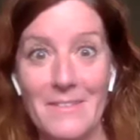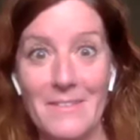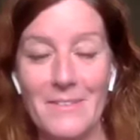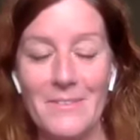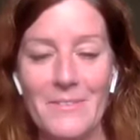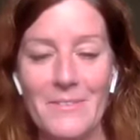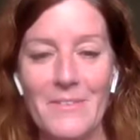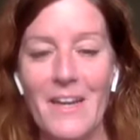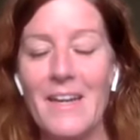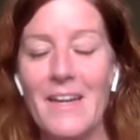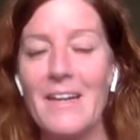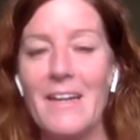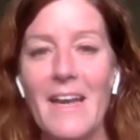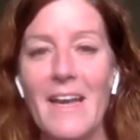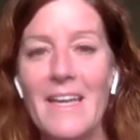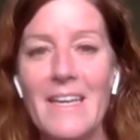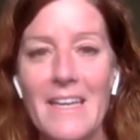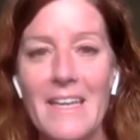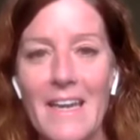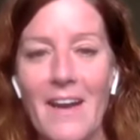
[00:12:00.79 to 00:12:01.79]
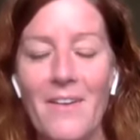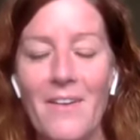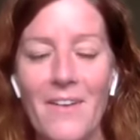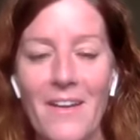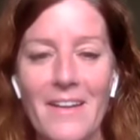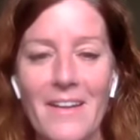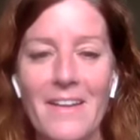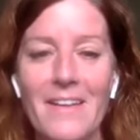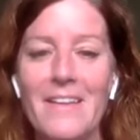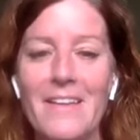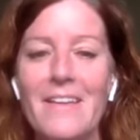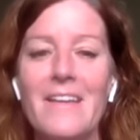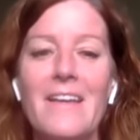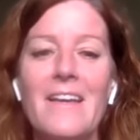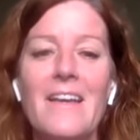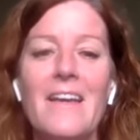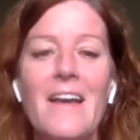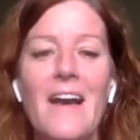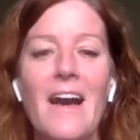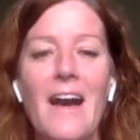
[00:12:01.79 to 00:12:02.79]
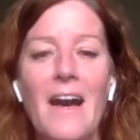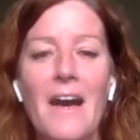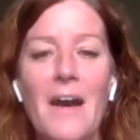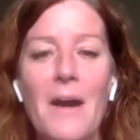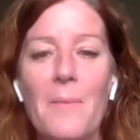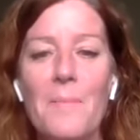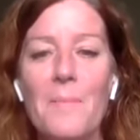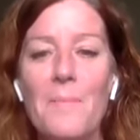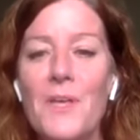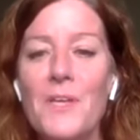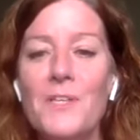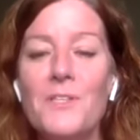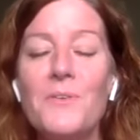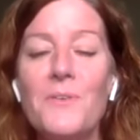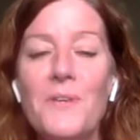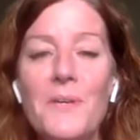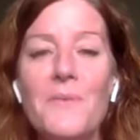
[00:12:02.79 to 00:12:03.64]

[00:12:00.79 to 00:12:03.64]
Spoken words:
I do, right? I geek out on it. So